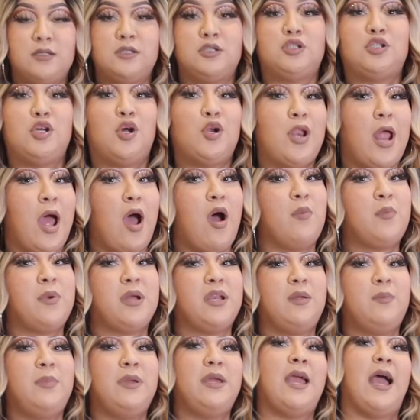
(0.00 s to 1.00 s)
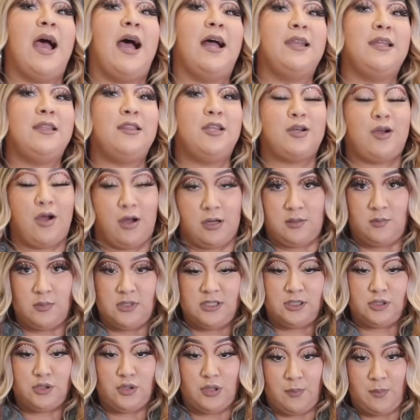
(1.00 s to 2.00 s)
So now I'm going to be adding the
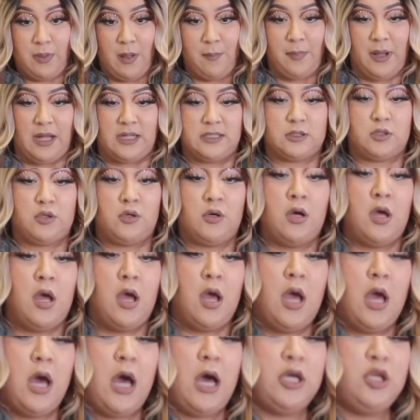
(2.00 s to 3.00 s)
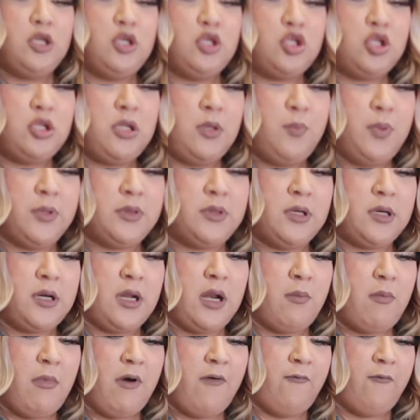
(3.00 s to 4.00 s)
condiments to the pambazo. I usually put the
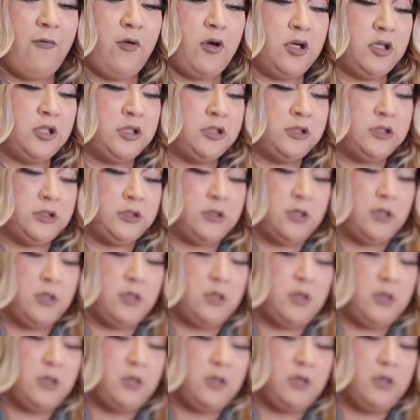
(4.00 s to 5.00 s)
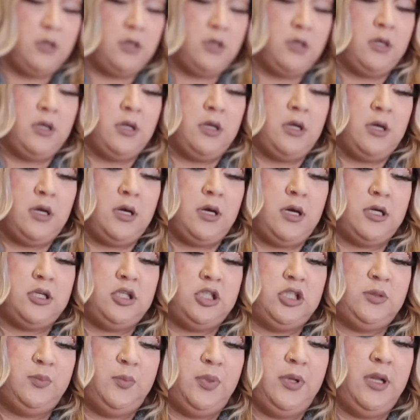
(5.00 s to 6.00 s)
crema first. I
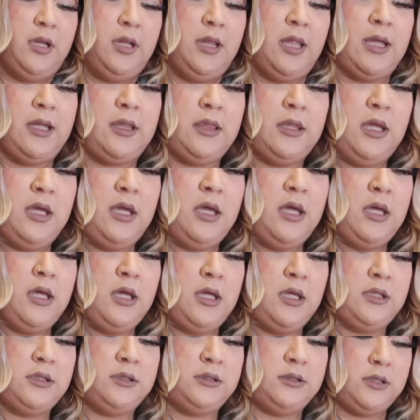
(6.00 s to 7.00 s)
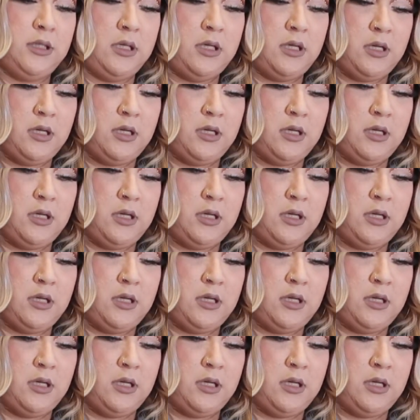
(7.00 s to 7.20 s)
just put it like this.